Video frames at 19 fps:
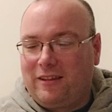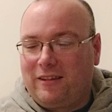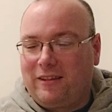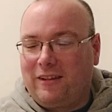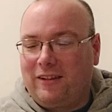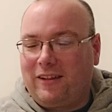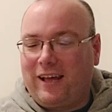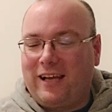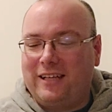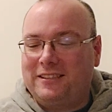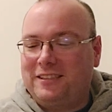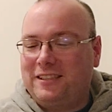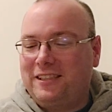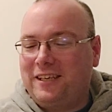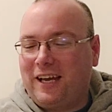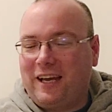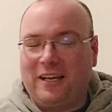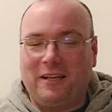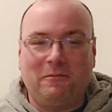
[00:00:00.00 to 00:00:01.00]
The last
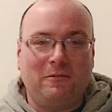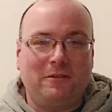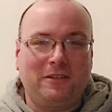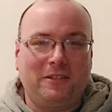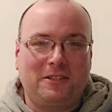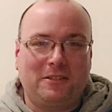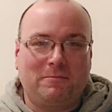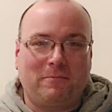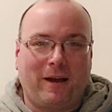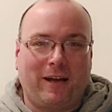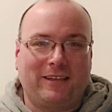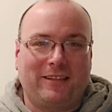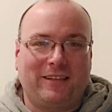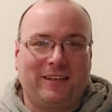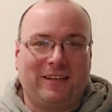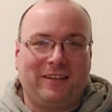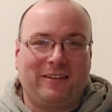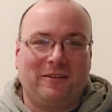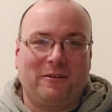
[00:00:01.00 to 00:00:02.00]
thing anyone
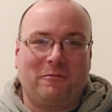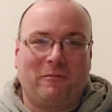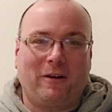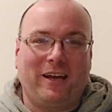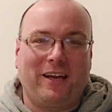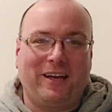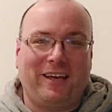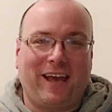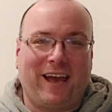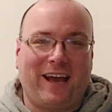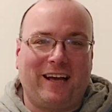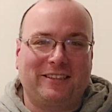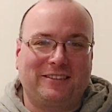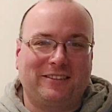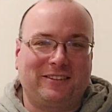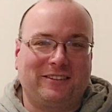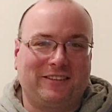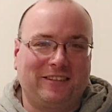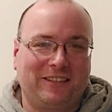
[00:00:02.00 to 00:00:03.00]
expected in their White
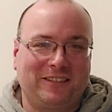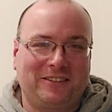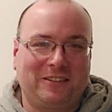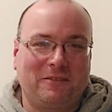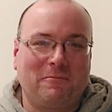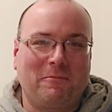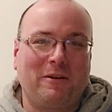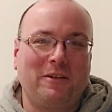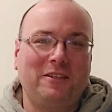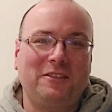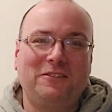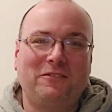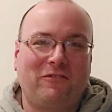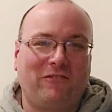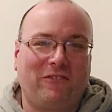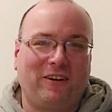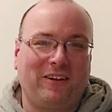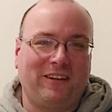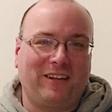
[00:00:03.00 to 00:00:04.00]
Castle is somebody's
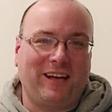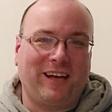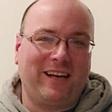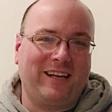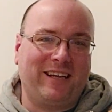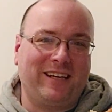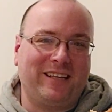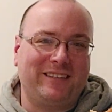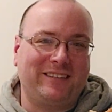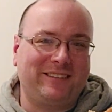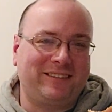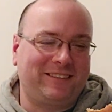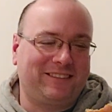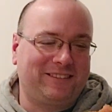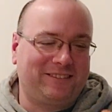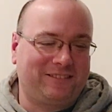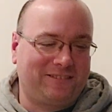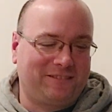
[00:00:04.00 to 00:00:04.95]
foot lettuce.